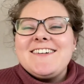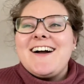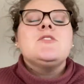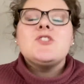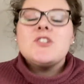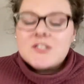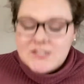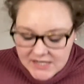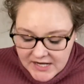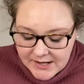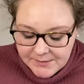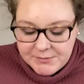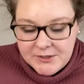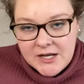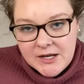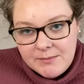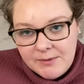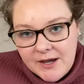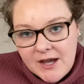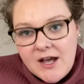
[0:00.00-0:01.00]
Just happy
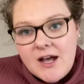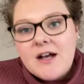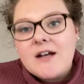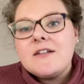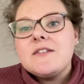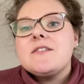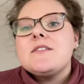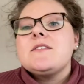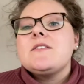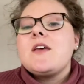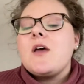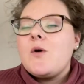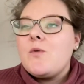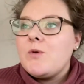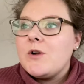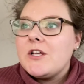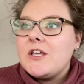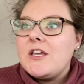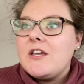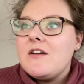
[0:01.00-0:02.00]
I passed,
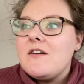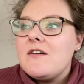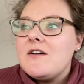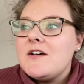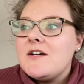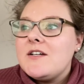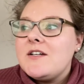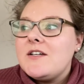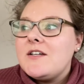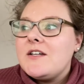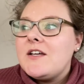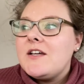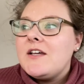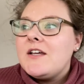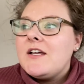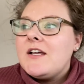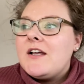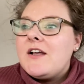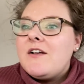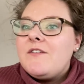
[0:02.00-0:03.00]
working on a
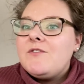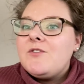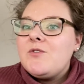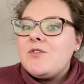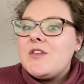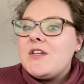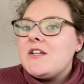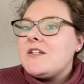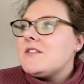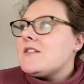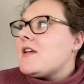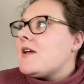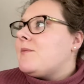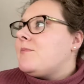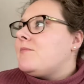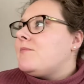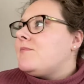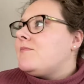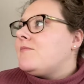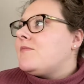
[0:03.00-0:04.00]
few things.
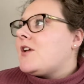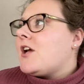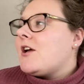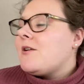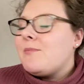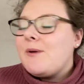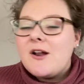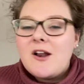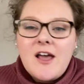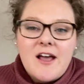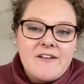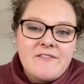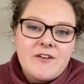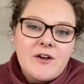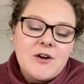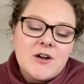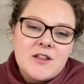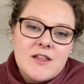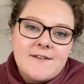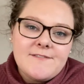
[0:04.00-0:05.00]
I'm got about a half
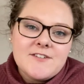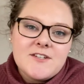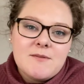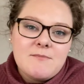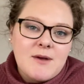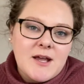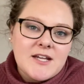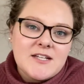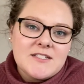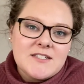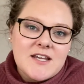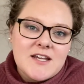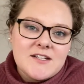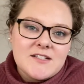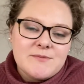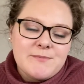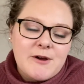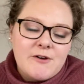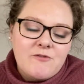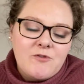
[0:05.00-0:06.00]
hour left in my day. It's
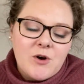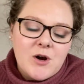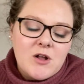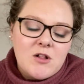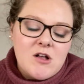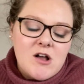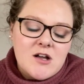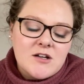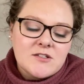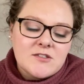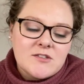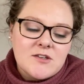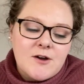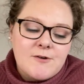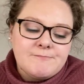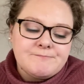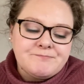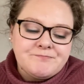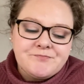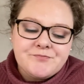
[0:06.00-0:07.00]
about four o'clock.
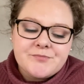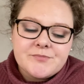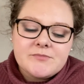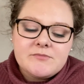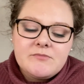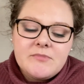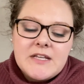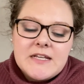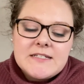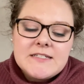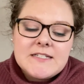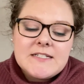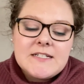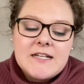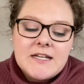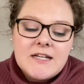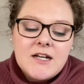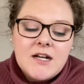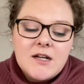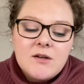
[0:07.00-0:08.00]
So
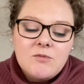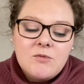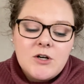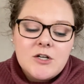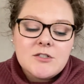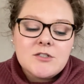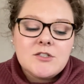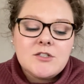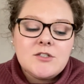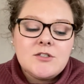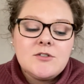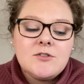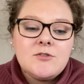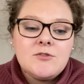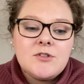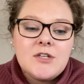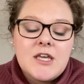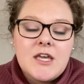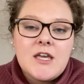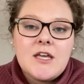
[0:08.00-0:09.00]
tonight I want to
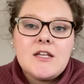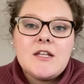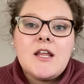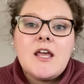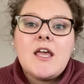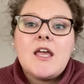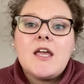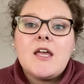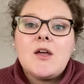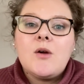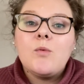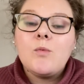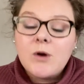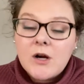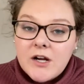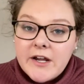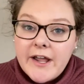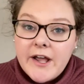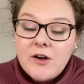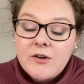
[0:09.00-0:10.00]
get a
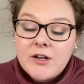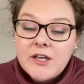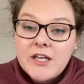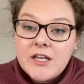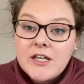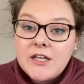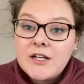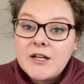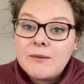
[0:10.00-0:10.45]
workout in.